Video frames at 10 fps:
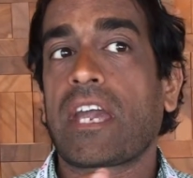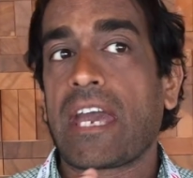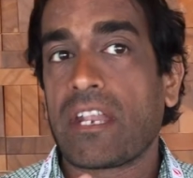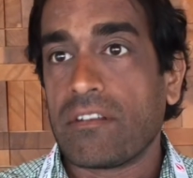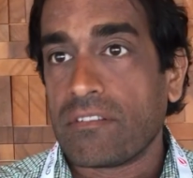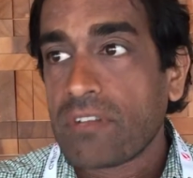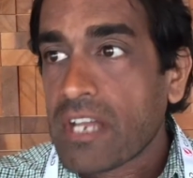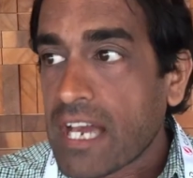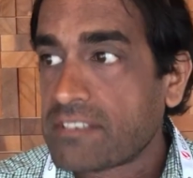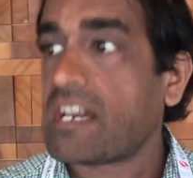can
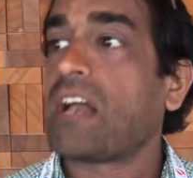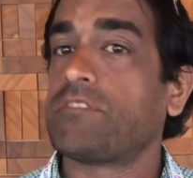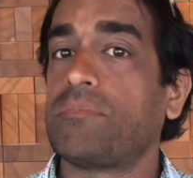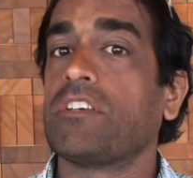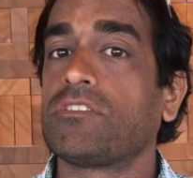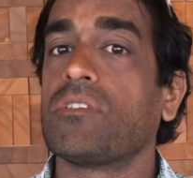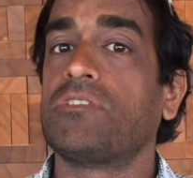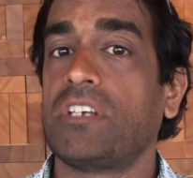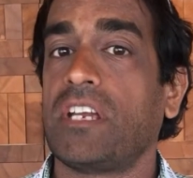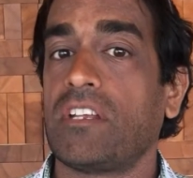at times be
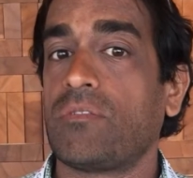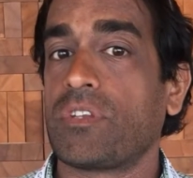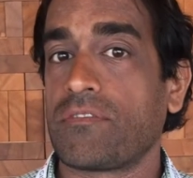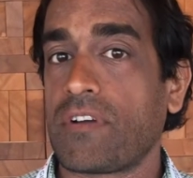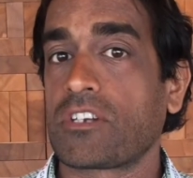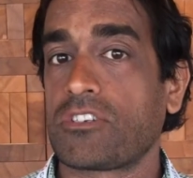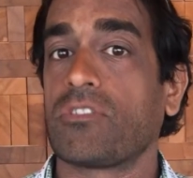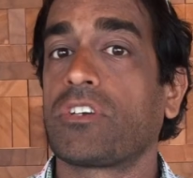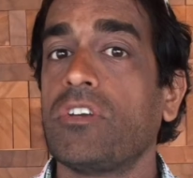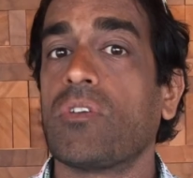associated with a
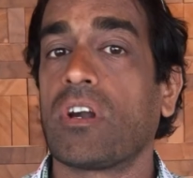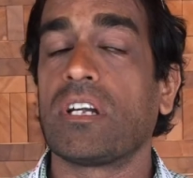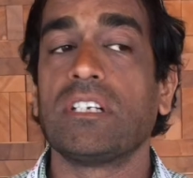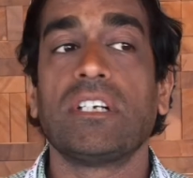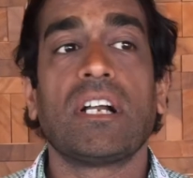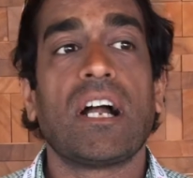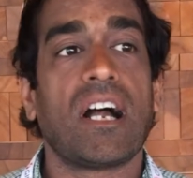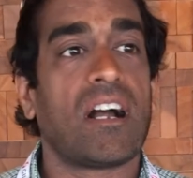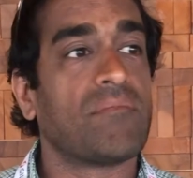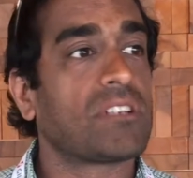functional cure.
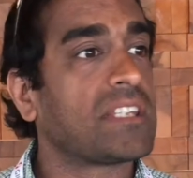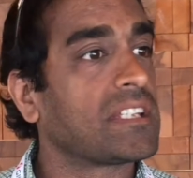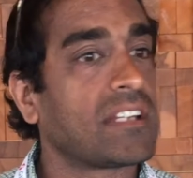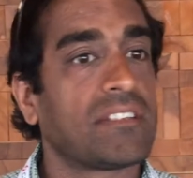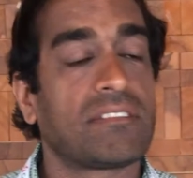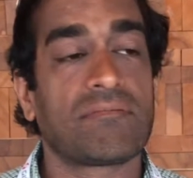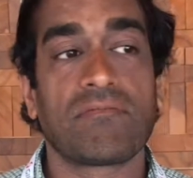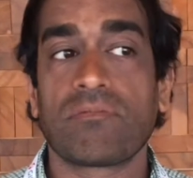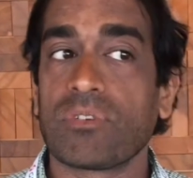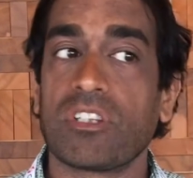Um, so I think that's
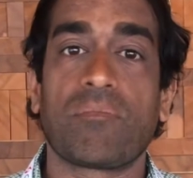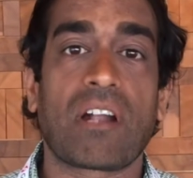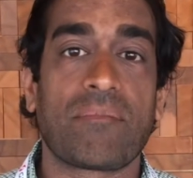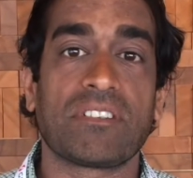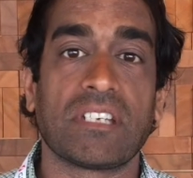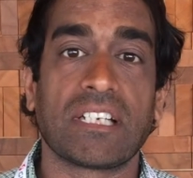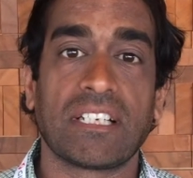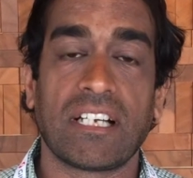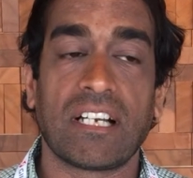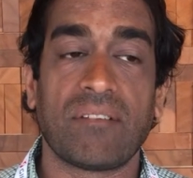really
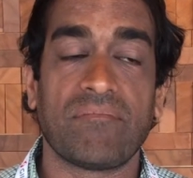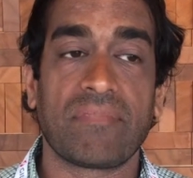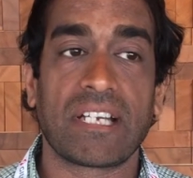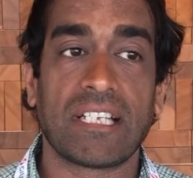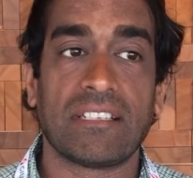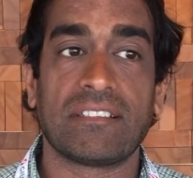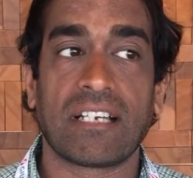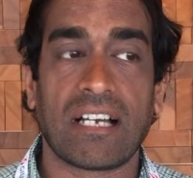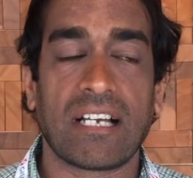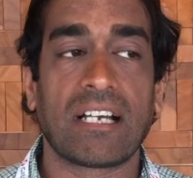promising, um, and
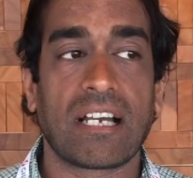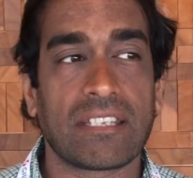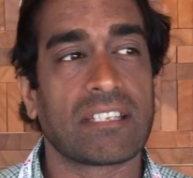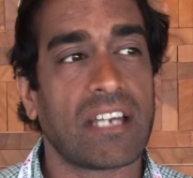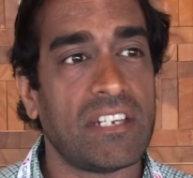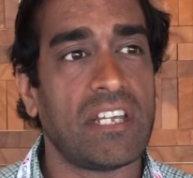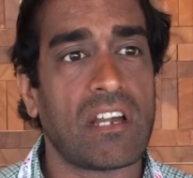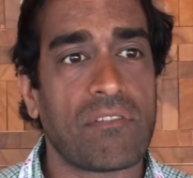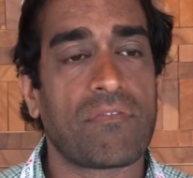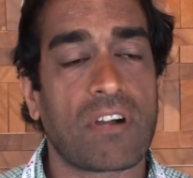uh, I think the
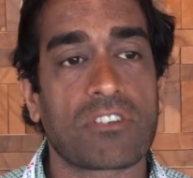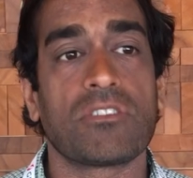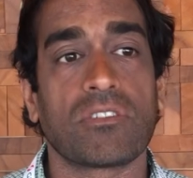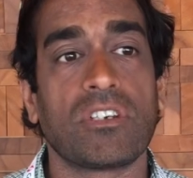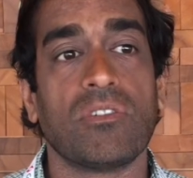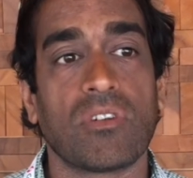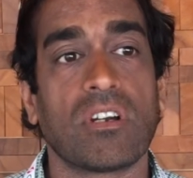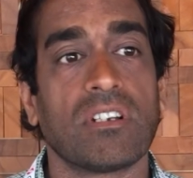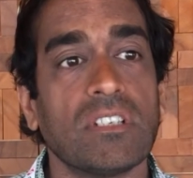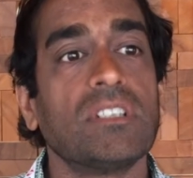idea of a functional
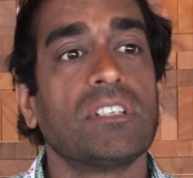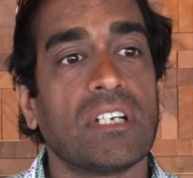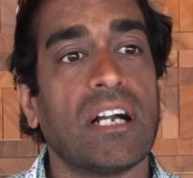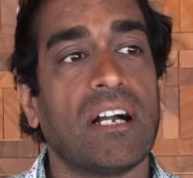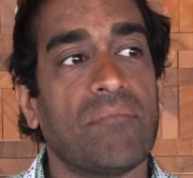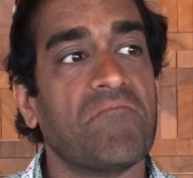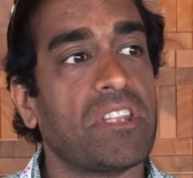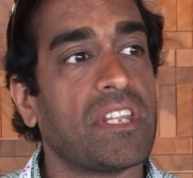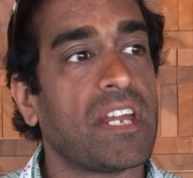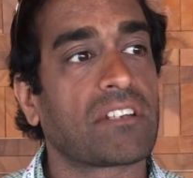cure um,
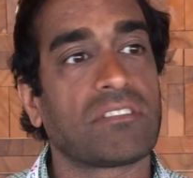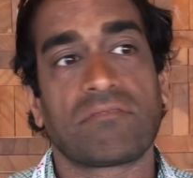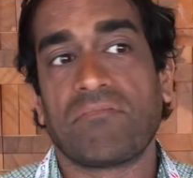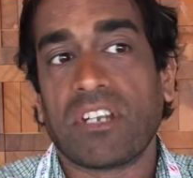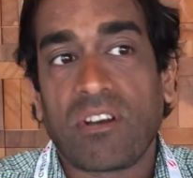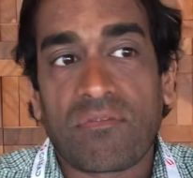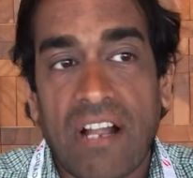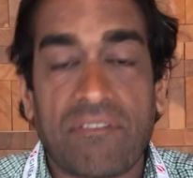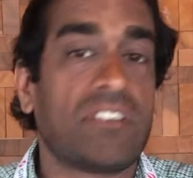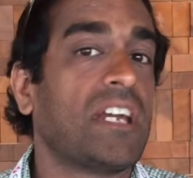in the next, you know,
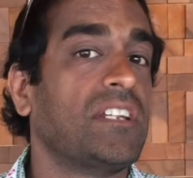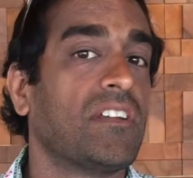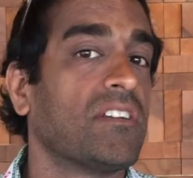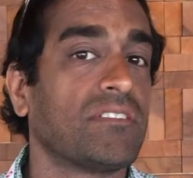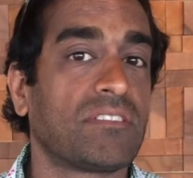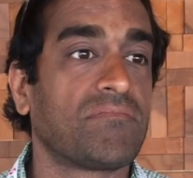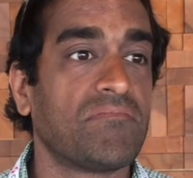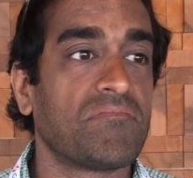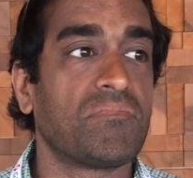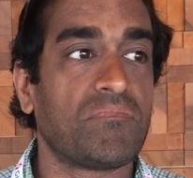five to ten years
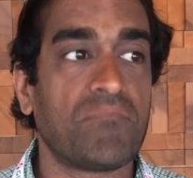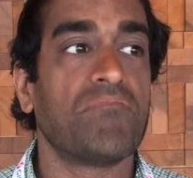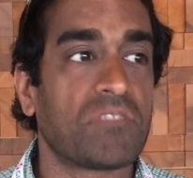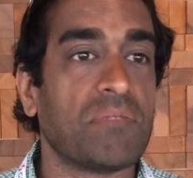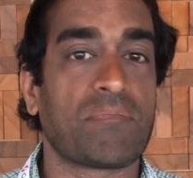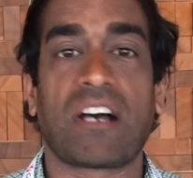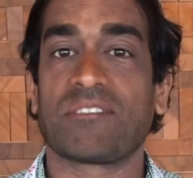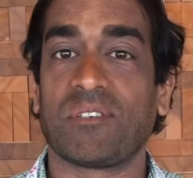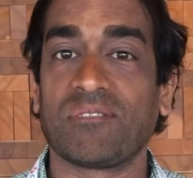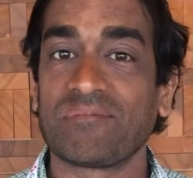seems
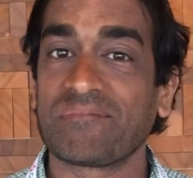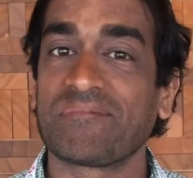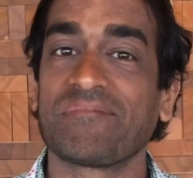possible.